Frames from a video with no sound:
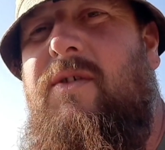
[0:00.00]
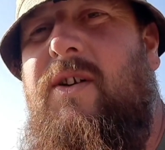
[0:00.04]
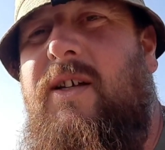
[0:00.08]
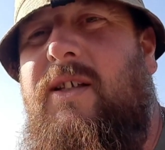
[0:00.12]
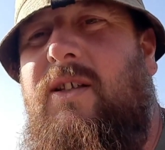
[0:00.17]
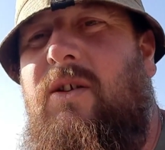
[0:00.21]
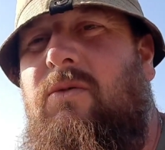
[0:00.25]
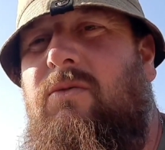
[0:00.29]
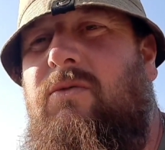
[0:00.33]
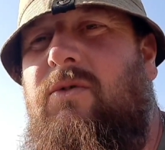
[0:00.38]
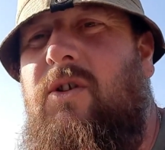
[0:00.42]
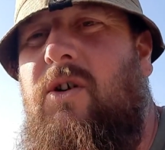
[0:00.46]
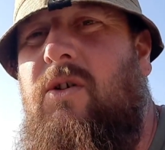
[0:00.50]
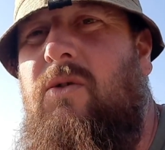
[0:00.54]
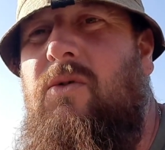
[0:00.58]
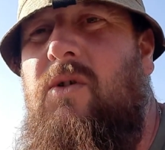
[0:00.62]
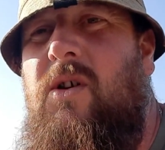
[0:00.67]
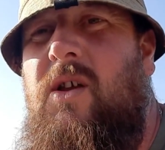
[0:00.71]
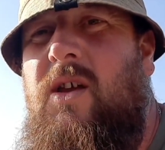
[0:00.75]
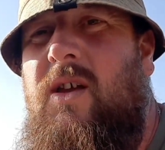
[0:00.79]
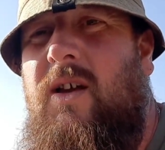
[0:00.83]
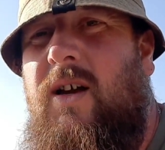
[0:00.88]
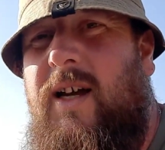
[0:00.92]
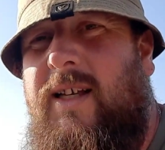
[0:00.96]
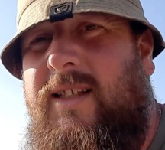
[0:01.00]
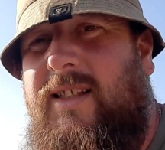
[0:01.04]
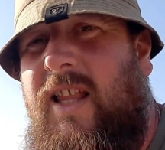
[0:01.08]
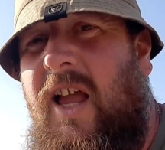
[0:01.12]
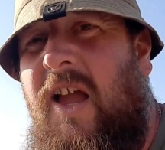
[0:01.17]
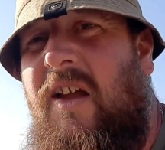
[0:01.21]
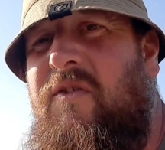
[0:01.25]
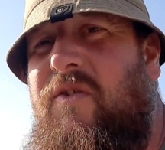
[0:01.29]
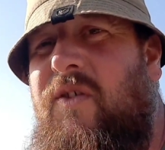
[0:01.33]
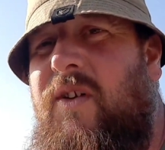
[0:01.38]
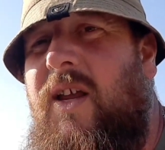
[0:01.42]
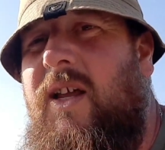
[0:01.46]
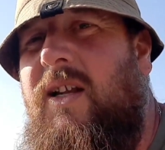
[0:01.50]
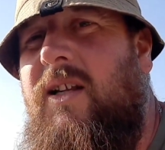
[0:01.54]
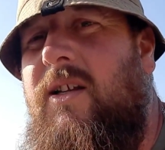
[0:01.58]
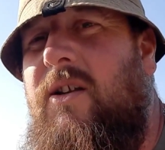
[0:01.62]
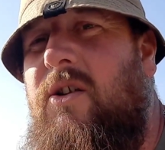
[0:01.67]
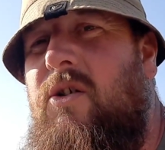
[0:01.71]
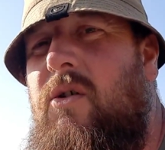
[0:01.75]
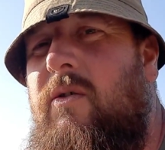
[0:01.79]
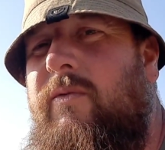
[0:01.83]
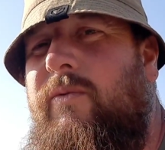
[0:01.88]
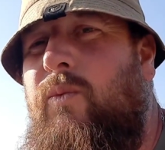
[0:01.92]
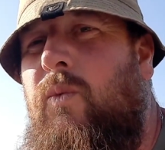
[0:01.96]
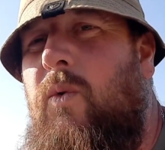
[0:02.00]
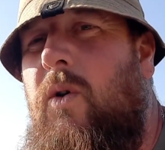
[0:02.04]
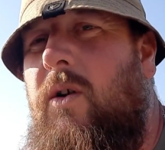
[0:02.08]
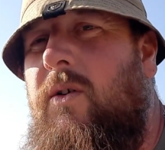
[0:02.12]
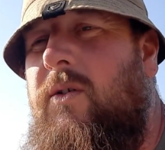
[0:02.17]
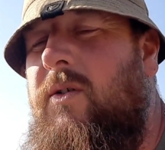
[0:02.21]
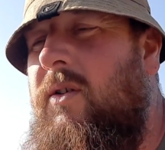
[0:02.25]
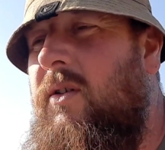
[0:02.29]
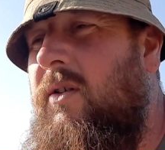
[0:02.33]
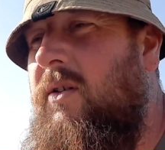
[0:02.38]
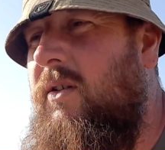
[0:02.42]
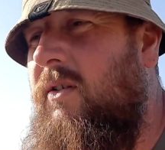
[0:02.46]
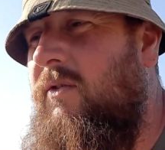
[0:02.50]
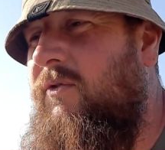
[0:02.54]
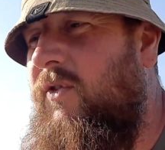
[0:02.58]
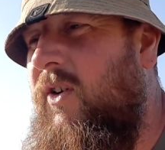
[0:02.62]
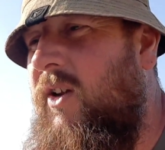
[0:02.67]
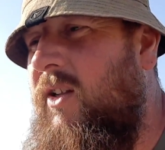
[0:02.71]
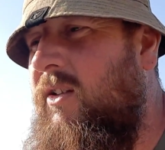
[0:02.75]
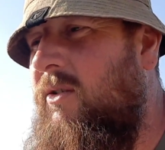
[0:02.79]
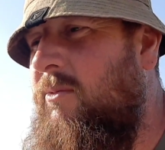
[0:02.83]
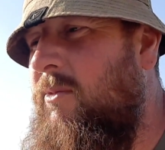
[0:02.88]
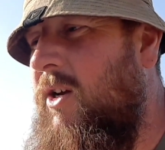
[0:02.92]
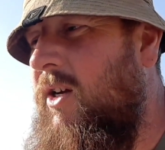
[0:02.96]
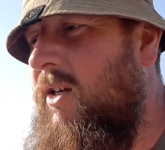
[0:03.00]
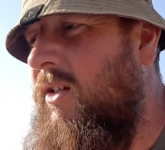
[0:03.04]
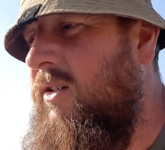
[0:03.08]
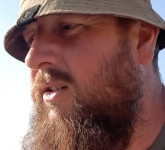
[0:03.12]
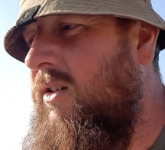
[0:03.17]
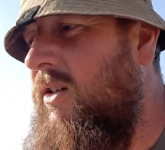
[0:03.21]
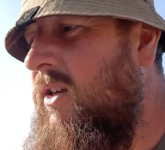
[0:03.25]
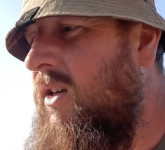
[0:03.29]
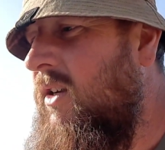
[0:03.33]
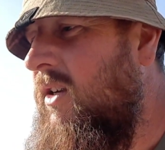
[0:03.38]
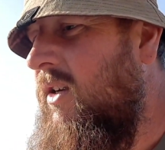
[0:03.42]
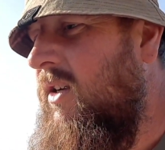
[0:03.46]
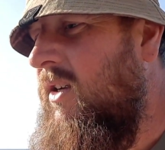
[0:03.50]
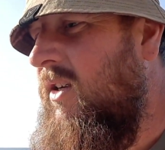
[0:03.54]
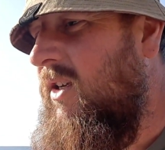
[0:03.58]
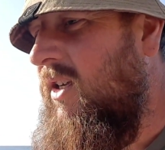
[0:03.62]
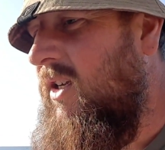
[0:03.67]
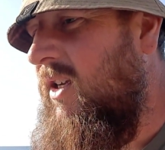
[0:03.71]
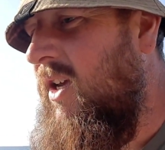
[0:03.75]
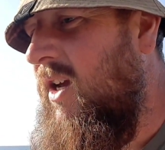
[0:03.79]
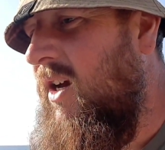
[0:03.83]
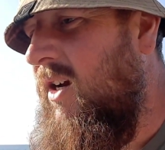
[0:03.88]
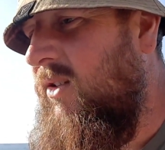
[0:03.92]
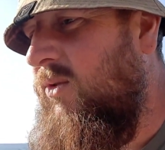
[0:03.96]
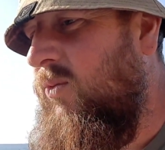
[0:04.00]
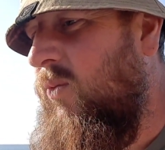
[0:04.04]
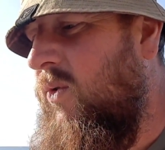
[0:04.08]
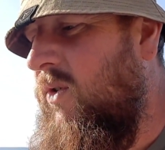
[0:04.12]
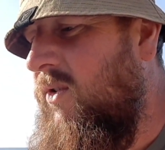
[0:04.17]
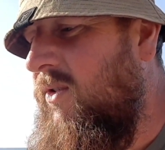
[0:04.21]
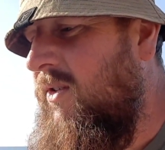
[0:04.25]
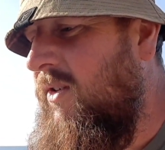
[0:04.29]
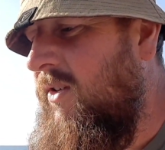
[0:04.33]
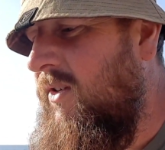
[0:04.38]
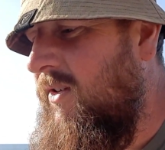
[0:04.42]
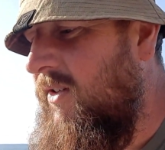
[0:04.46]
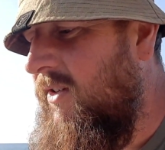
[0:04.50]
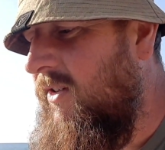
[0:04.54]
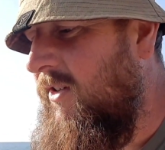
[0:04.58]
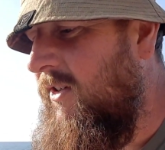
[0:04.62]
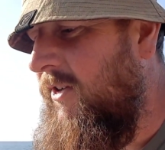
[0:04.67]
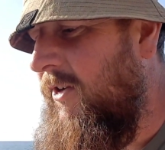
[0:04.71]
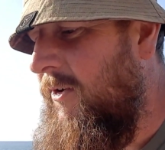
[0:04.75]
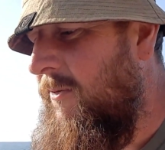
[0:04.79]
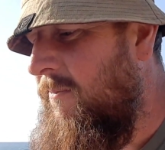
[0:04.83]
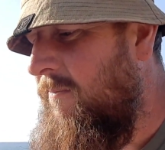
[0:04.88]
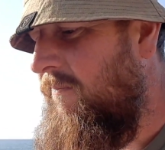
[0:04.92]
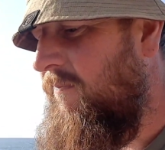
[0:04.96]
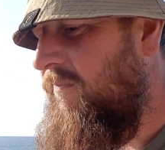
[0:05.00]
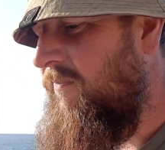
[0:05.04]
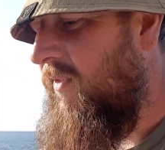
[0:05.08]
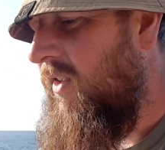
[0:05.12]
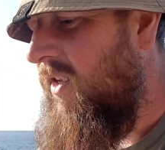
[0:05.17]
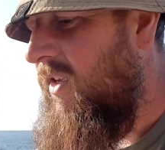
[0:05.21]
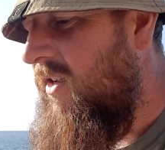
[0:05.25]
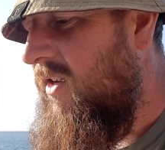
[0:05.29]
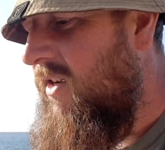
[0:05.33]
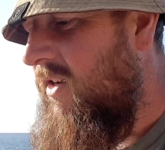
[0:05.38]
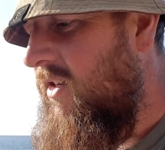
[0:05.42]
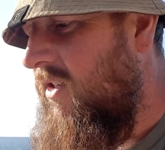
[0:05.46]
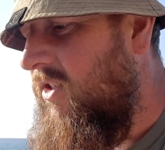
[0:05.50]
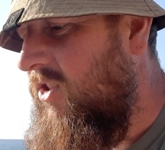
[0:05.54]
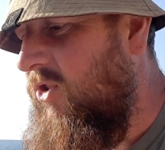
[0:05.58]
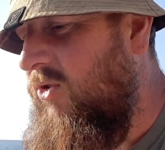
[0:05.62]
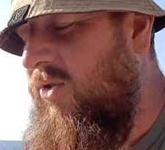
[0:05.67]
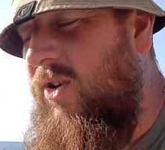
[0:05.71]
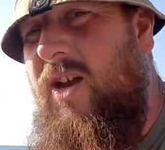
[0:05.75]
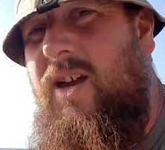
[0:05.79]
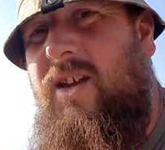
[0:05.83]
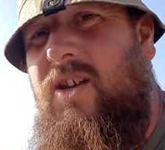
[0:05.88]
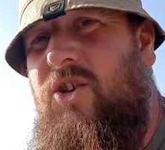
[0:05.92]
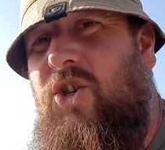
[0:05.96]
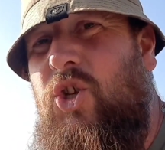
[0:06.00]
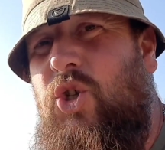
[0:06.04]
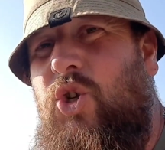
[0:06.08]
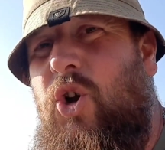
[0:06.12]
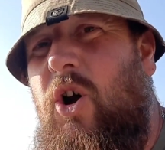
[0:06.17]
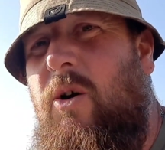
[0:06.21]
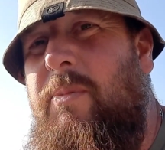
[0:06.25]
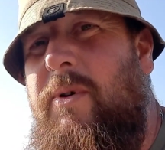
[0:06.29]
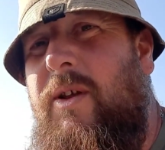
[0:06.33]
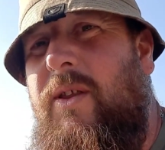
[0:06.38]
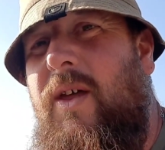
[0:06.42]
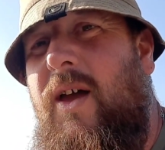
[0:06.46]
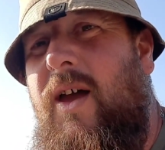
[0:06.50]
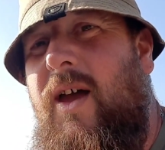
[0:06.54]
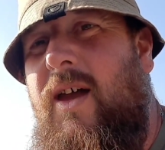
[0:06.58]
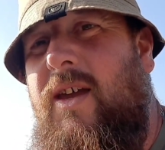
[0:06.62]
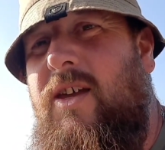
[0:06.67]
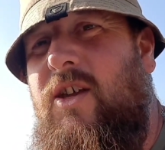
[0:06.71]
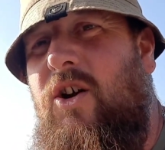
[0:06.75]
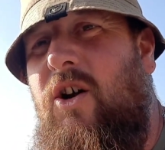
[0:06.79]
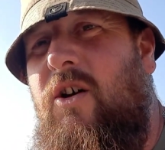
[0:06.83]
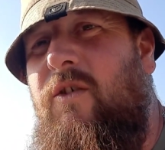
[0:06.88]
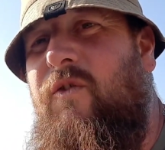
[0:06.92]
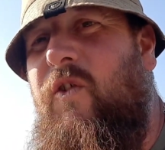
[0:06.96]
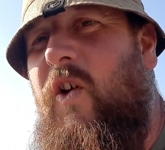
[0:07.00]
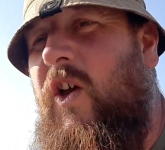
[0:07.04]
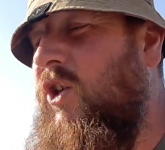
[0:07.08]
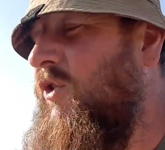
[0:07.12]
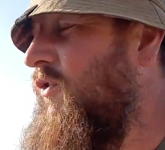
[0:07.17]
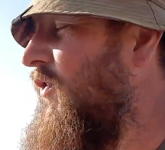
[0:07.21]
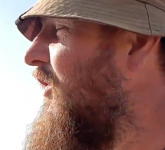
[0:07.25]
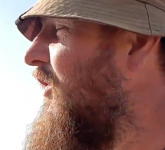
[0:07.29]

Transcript: I don't know. I definitely know of one, a friend of mine, he had one. So yeah, you just got to be there, you got to fish for